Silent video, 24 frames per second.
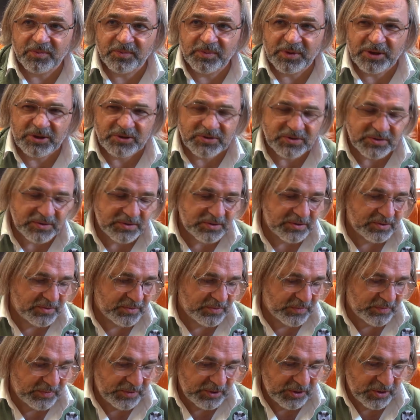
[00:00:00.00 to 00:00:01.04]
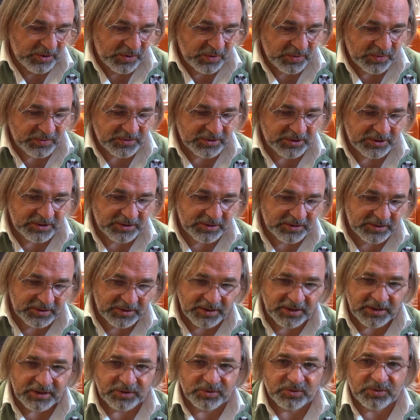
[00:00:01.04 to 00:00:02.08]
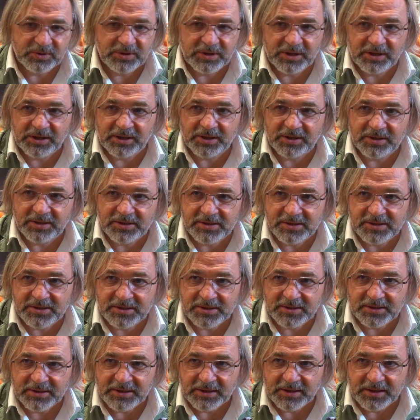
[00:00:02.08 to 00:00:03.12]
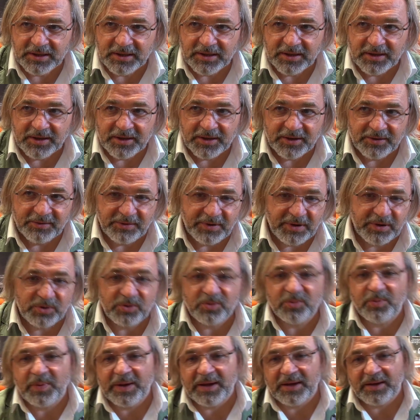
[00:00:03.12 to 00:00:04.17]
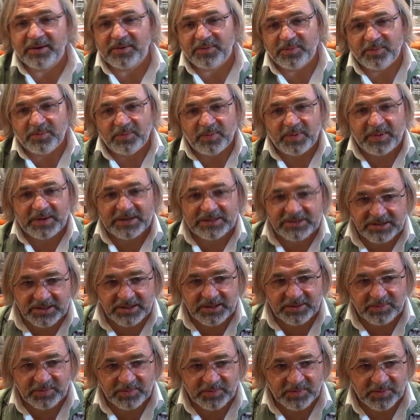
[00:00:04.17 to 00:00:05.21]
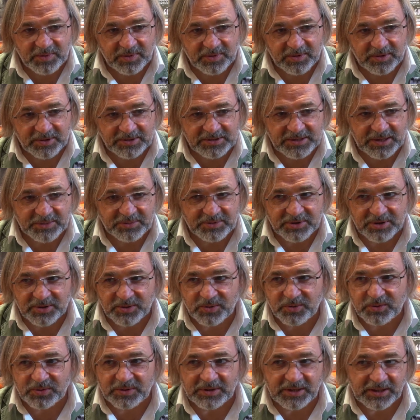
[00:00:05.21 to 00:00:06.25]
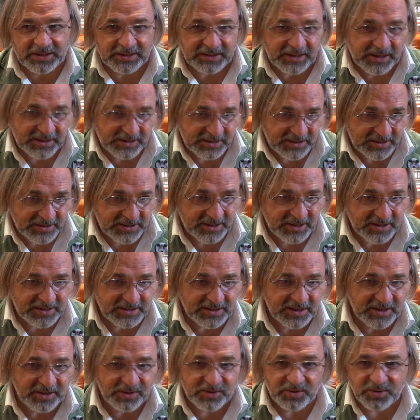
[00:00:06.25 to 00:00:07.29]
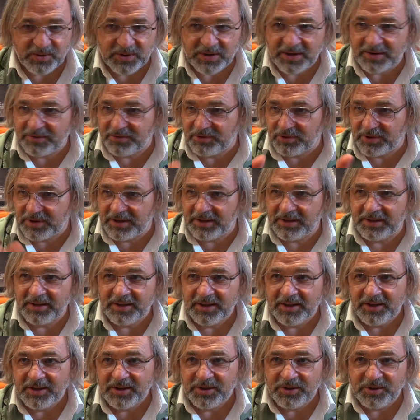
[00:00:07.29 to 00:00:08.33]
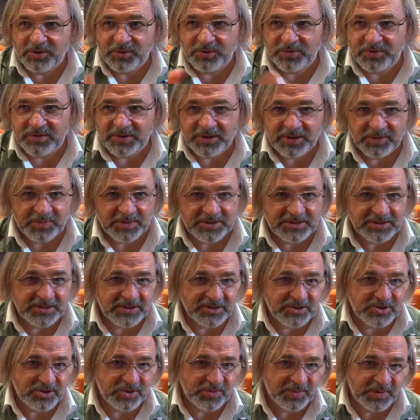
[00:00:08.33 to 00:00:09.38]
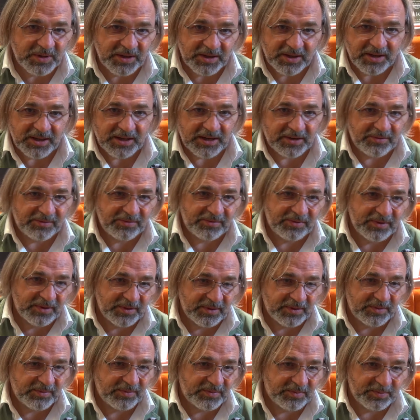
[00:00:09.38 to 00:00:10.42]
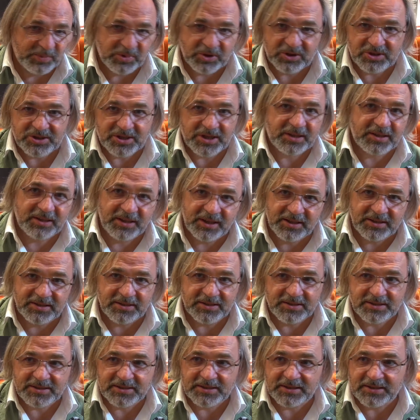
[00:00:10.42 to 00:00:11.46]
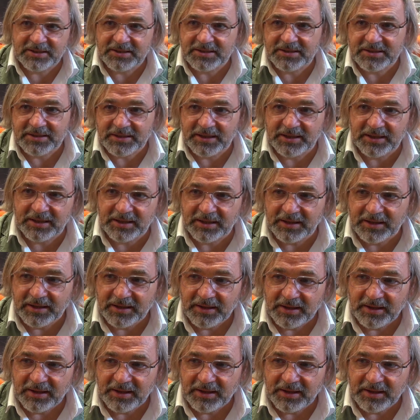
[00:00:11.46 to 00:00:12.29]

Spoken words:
because we know that today is when you make extreme something good like 96, then you have only two cinemas in Germany can project 96. And